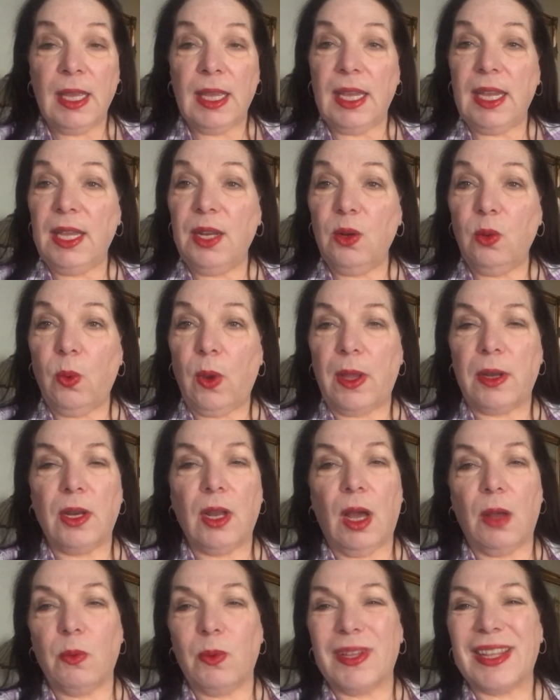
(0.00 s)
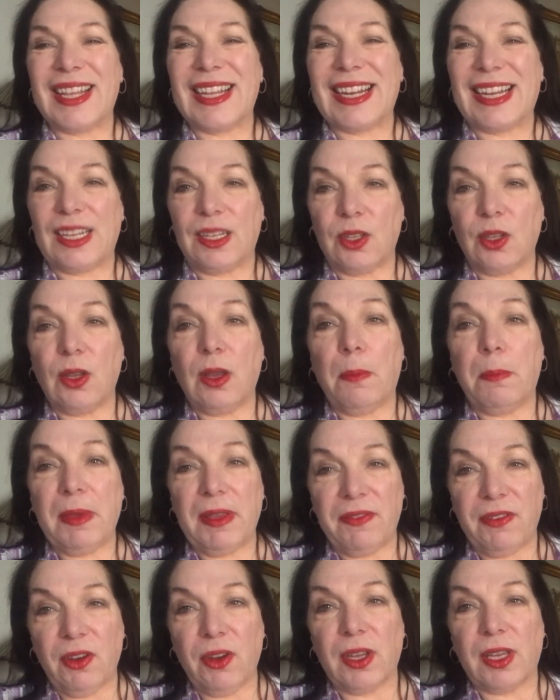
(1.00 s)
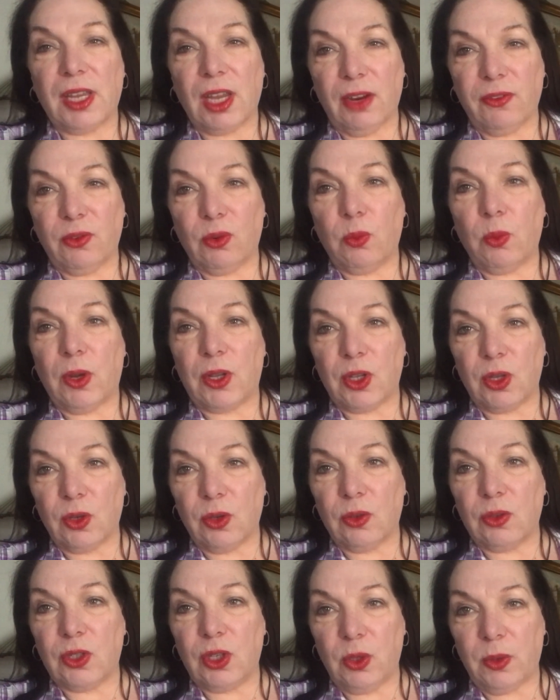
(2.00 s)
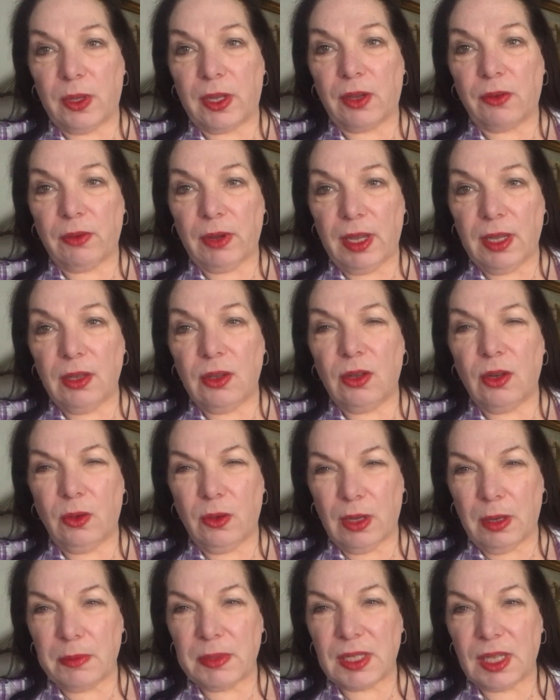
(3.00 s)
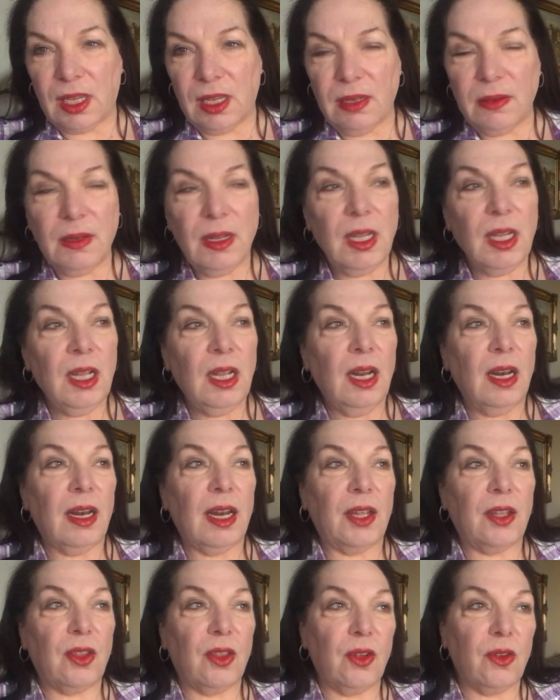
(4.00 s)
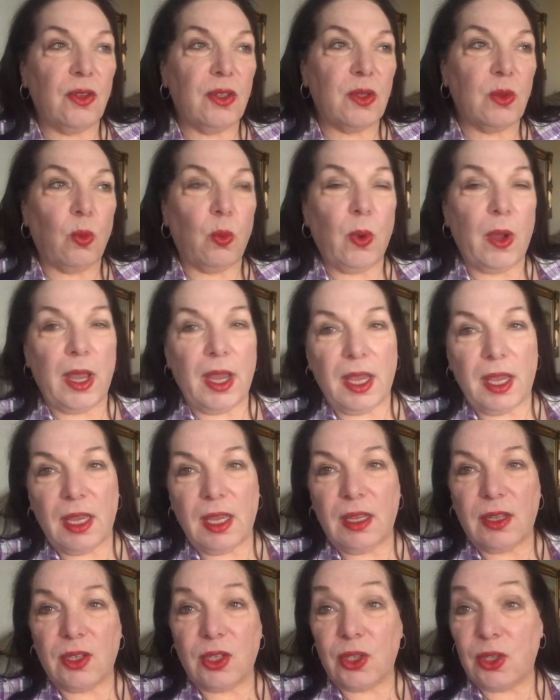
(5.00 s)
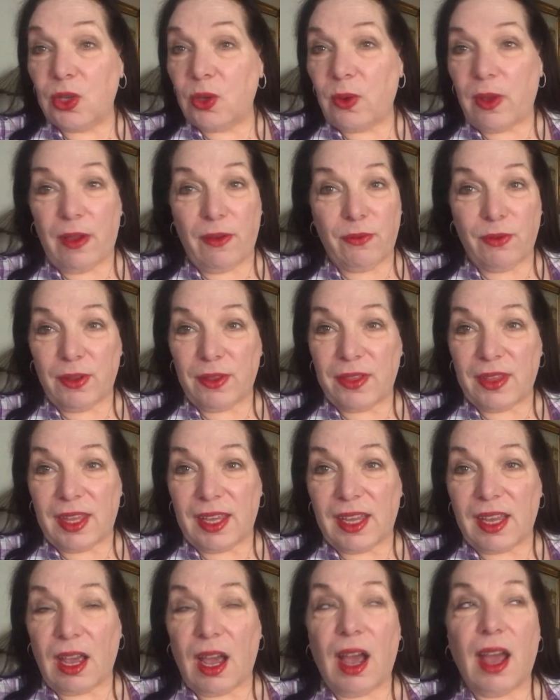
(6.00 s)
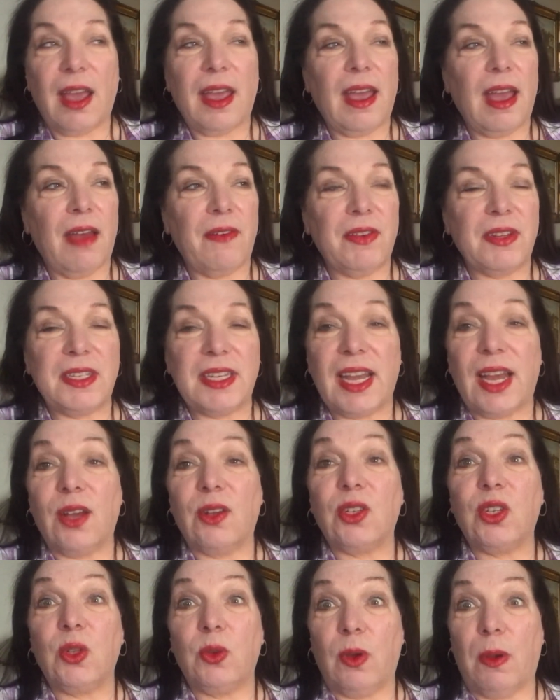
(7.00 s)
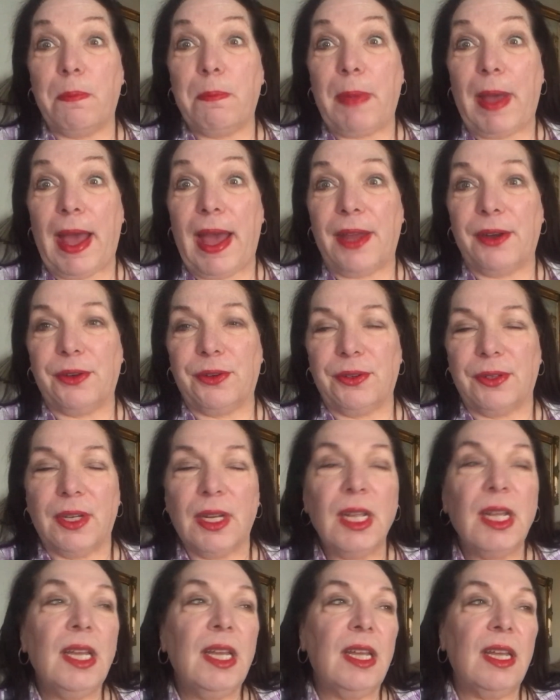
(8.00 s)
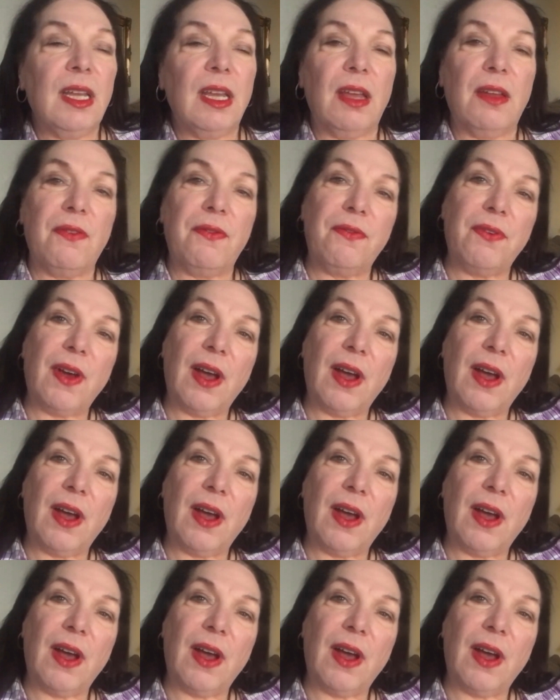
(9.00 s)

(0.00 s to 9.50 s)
eat away. Not with, and you'll be very careful what you're doing, right? You know what I'm saying? Like, there's a way to do everything. I have it down to a pattern. If